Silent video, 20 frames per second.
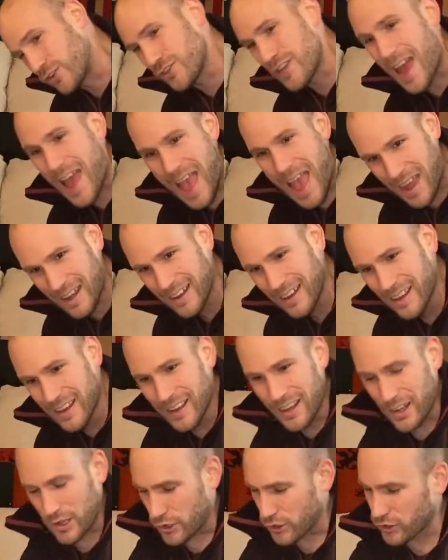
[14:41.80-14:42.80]
your tent
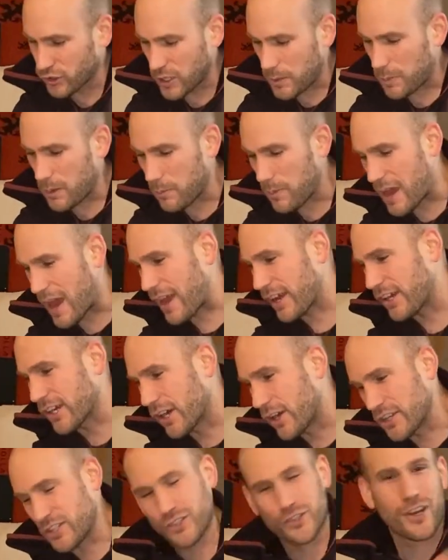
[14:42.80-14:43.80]
and your sleeping bag, you're
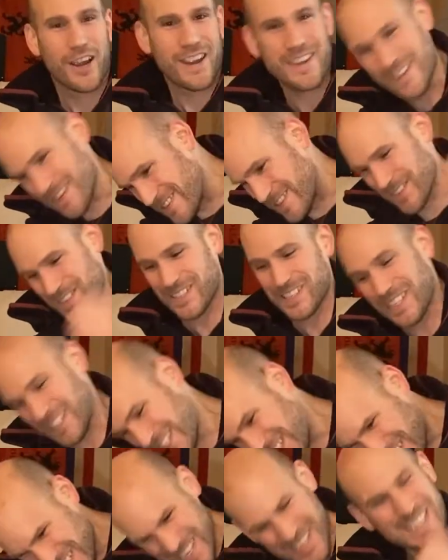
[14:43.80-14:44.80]
always trying to just
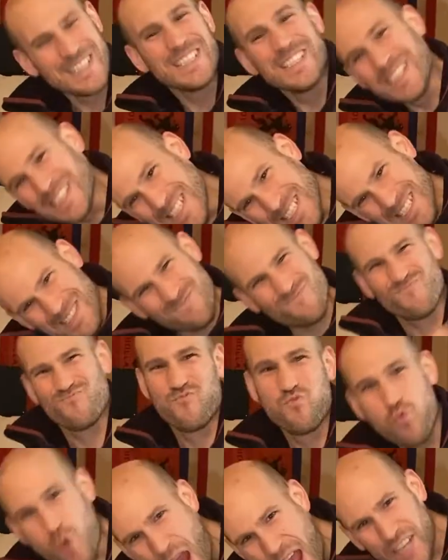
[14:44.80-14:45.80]

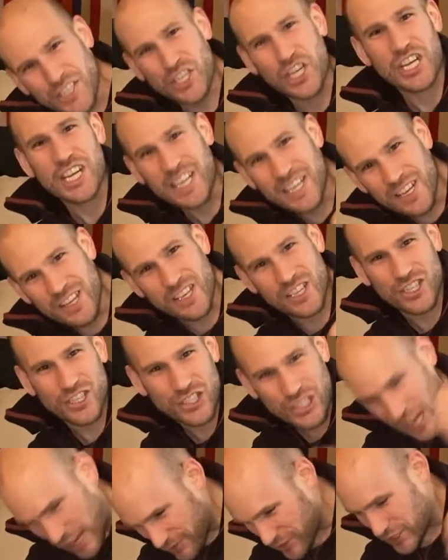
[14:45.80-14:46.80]
wedge it into the
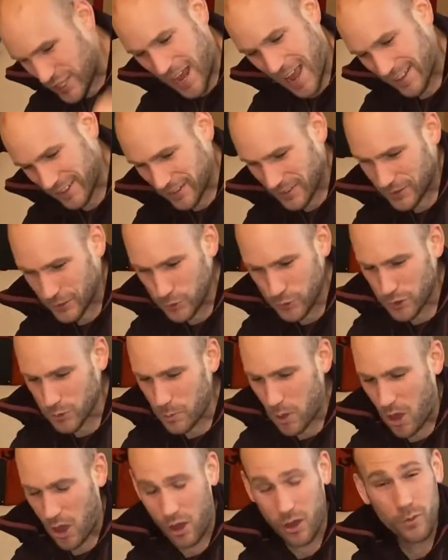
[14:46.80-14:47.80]
stuff sack that's too
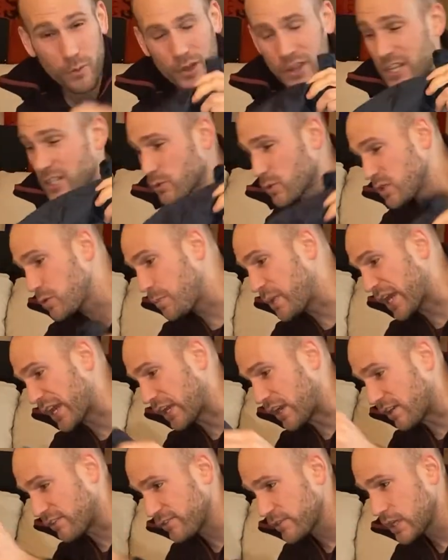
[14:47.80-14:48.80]
small. Well, this one's big
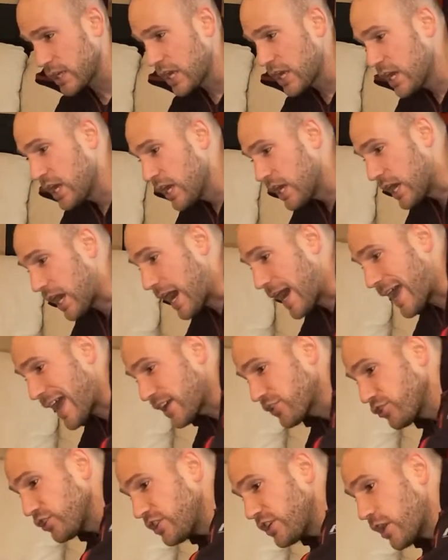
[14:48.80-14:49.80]
enough. I
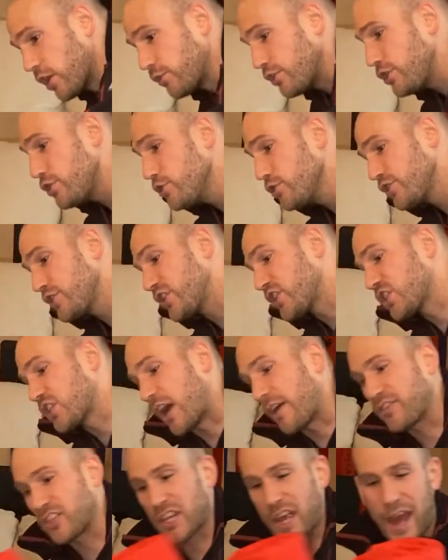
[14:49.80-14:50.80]
actually don't use the
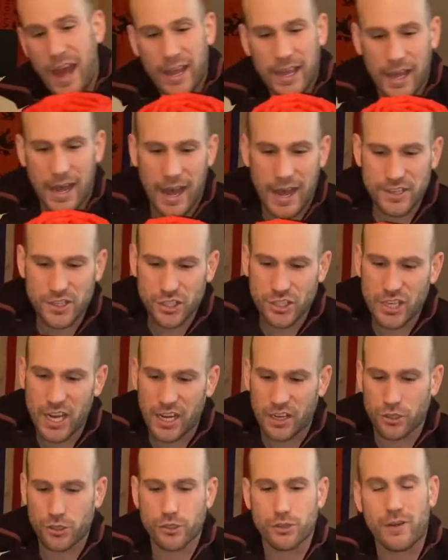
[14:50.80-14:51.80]
stuff sack. I just
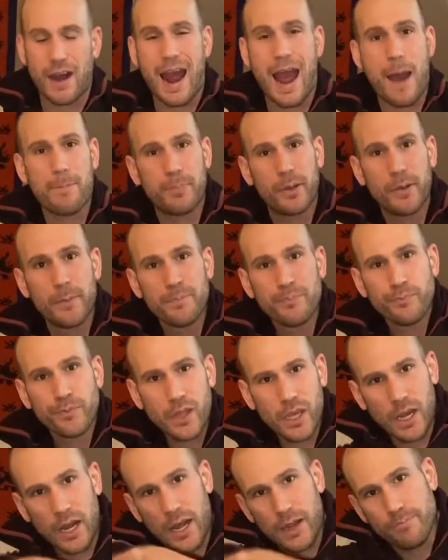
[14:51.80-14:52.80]
take a strap
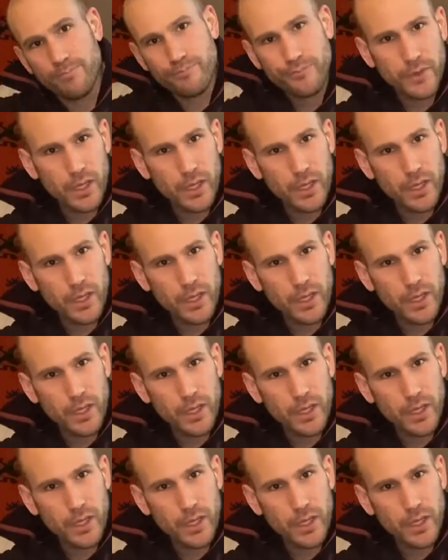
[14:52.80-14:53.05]
and I